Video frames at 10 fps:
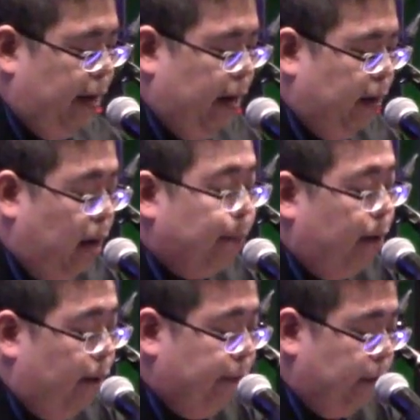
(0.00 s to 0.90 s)
a
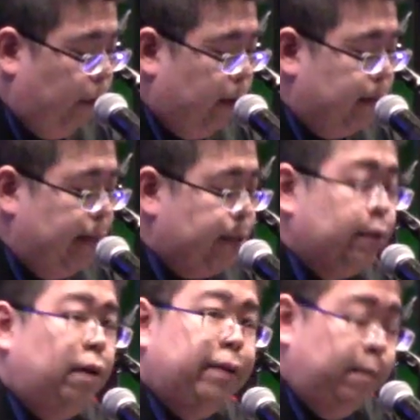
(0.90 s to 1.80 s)
nonprofit organization
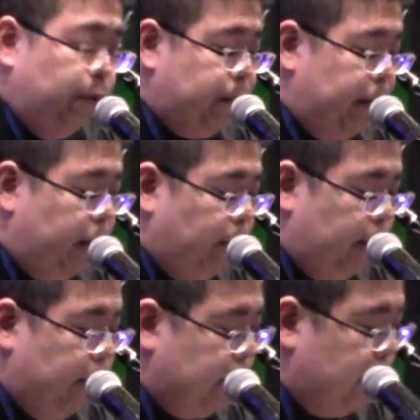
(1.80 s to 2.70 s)
called Emerald City
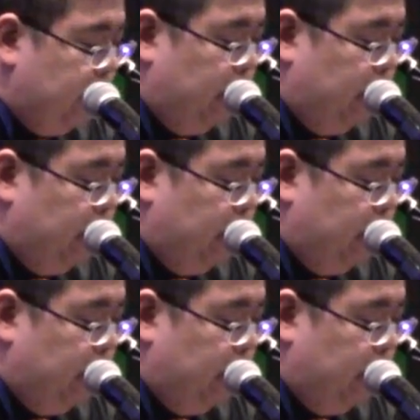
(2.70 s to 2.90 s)
Critters.